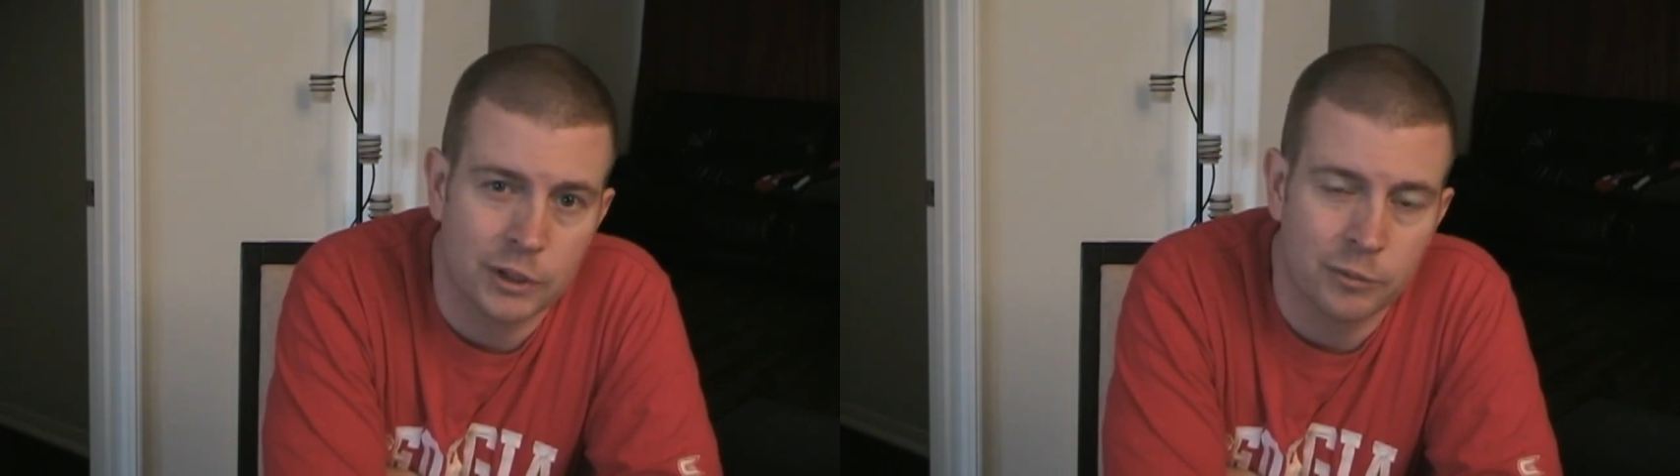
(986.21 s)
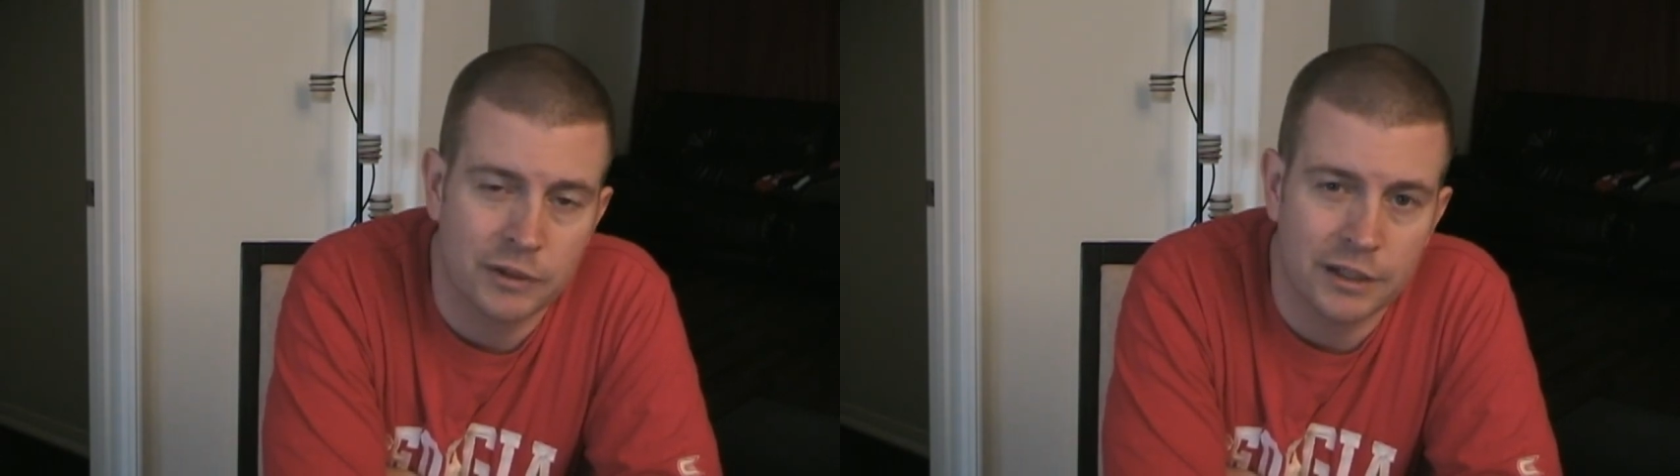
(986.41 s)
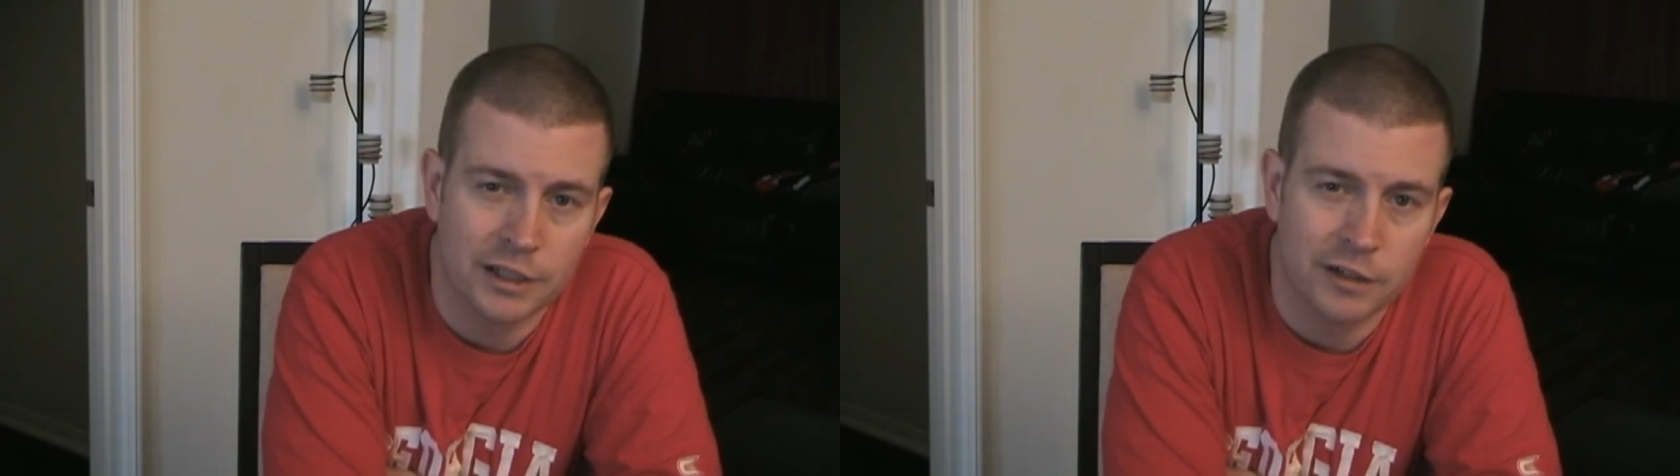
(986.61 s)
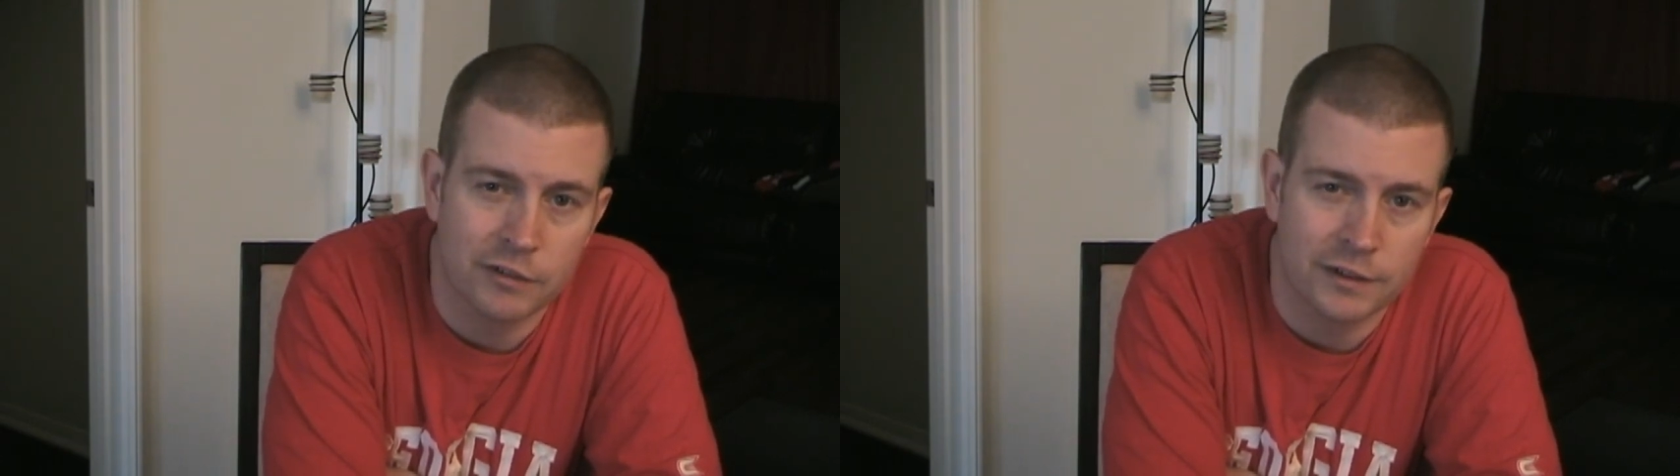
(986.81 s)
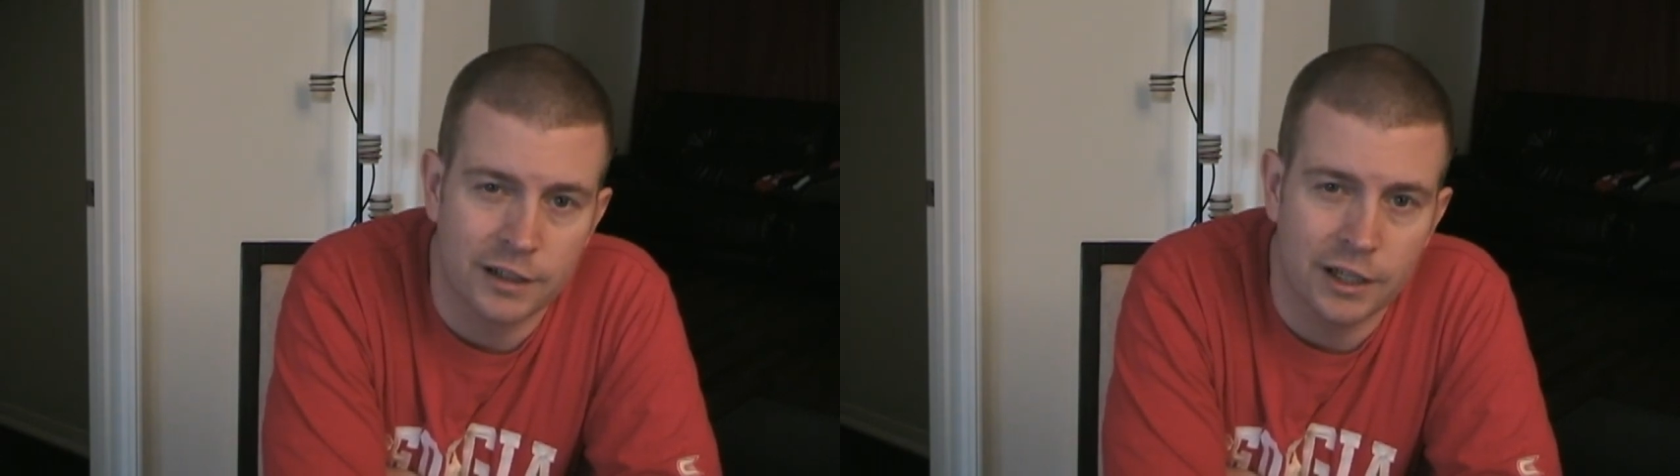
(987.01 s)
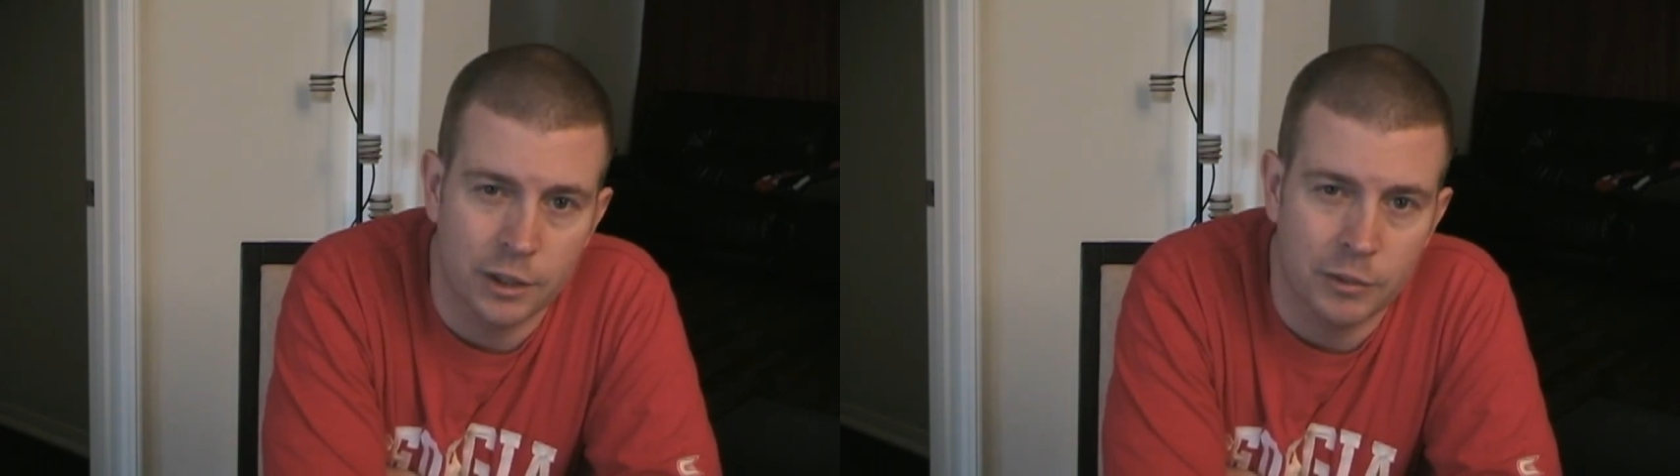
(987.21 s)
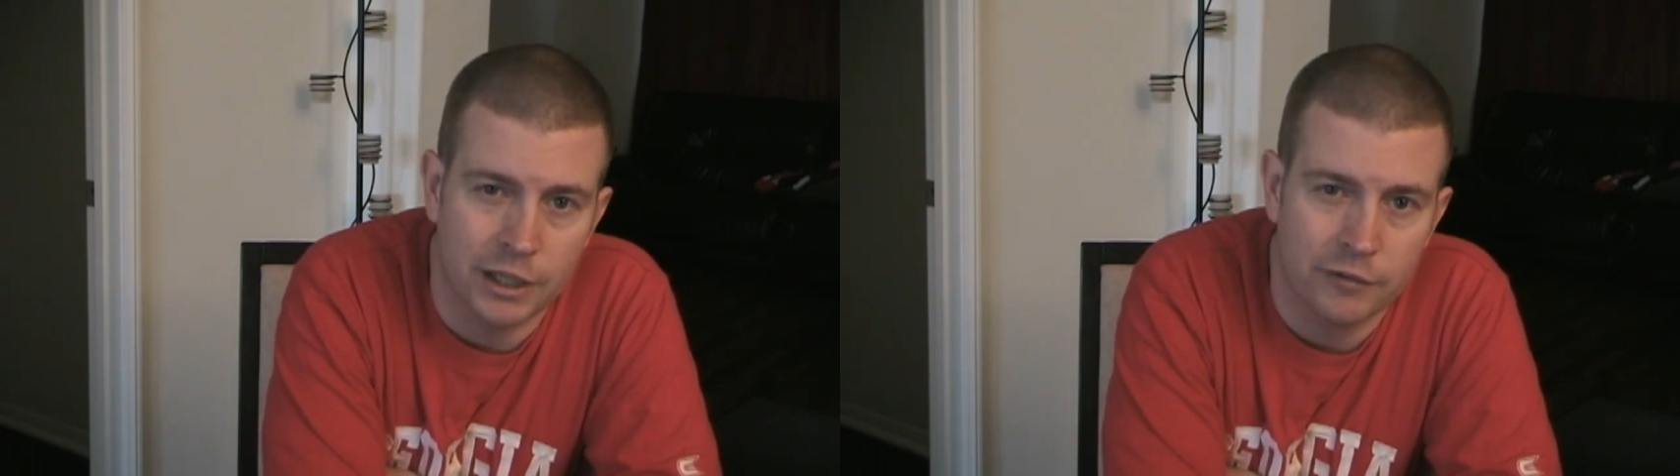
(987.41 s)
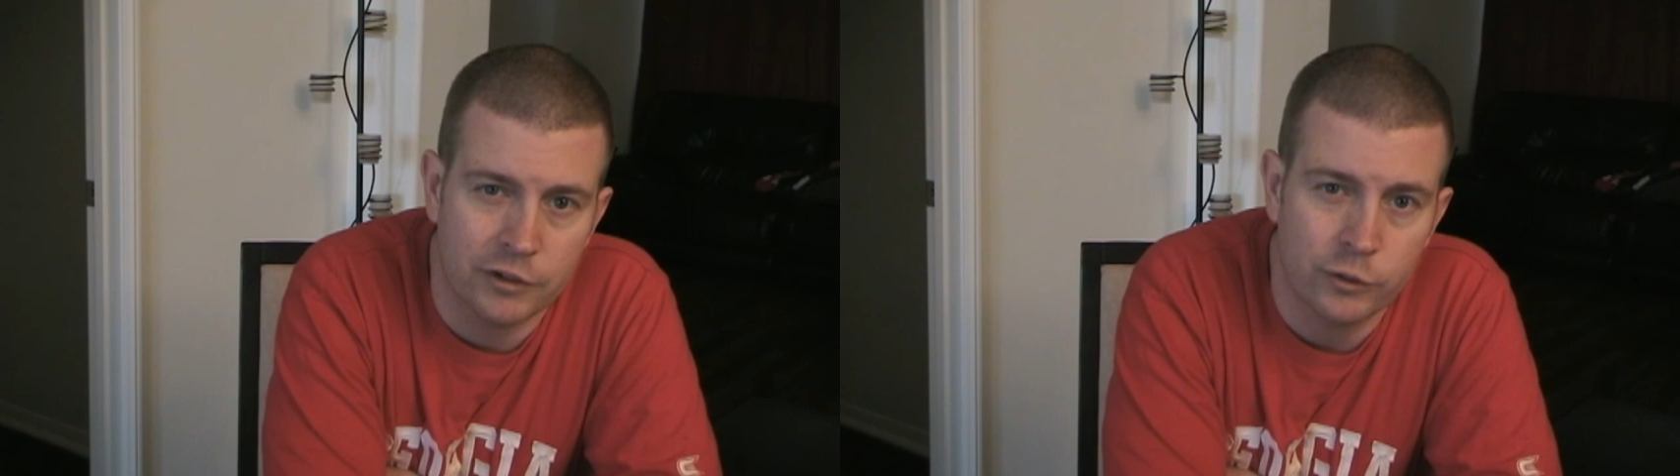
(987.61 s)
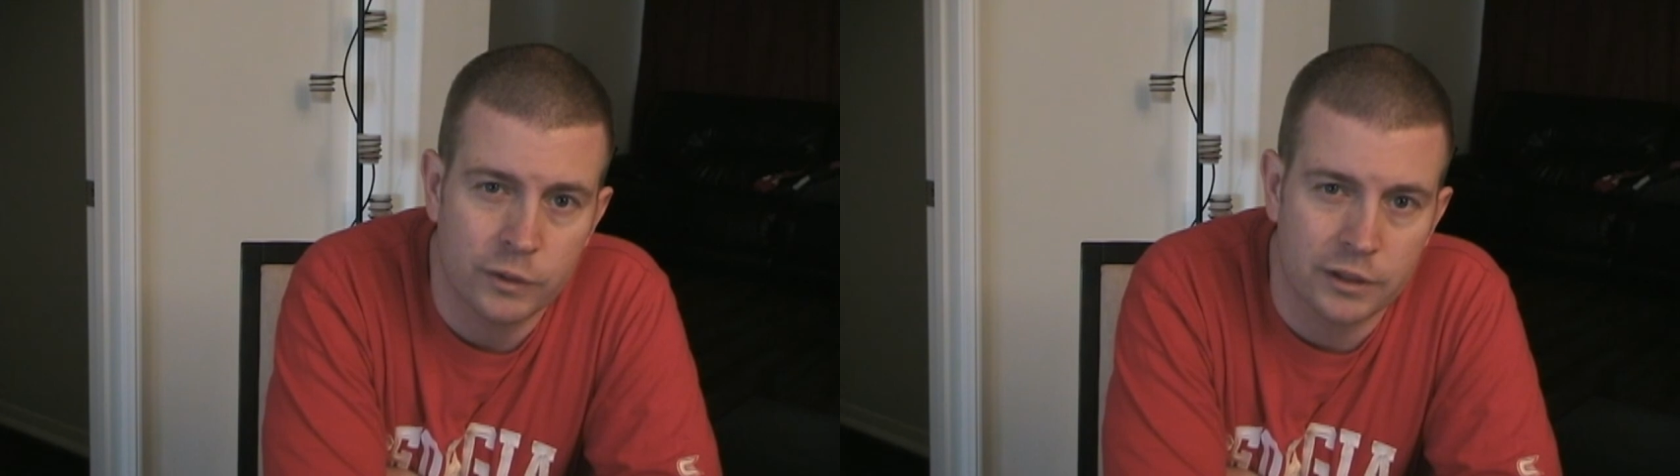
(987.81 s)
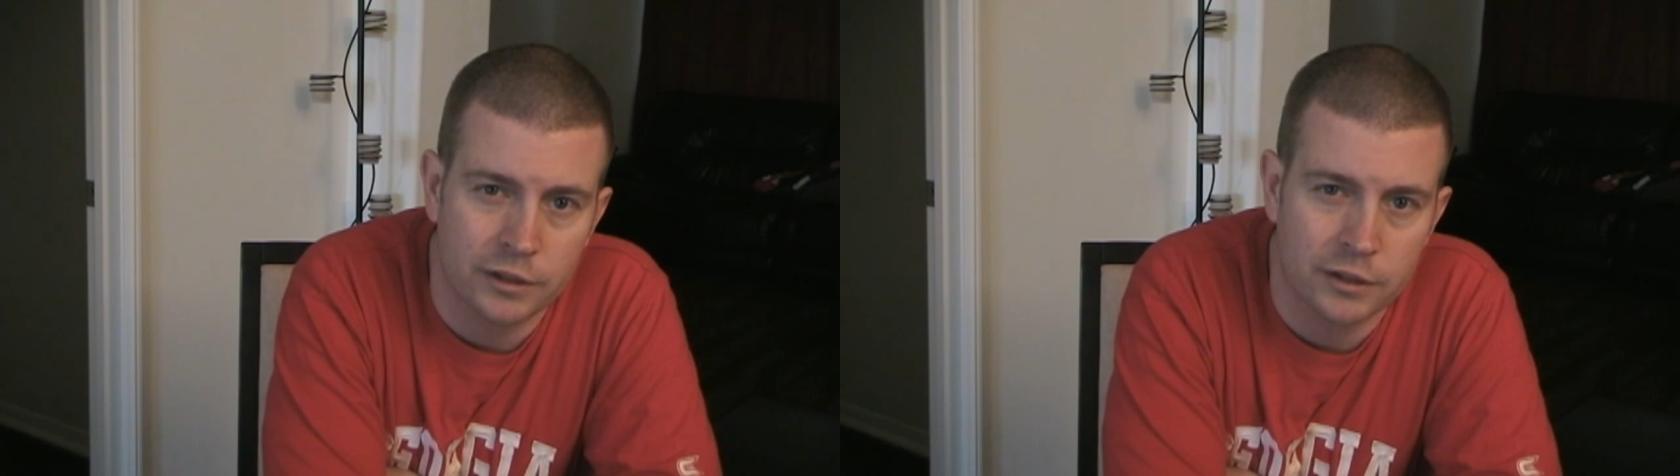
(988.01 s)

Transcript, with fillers: updated every time I have a new one,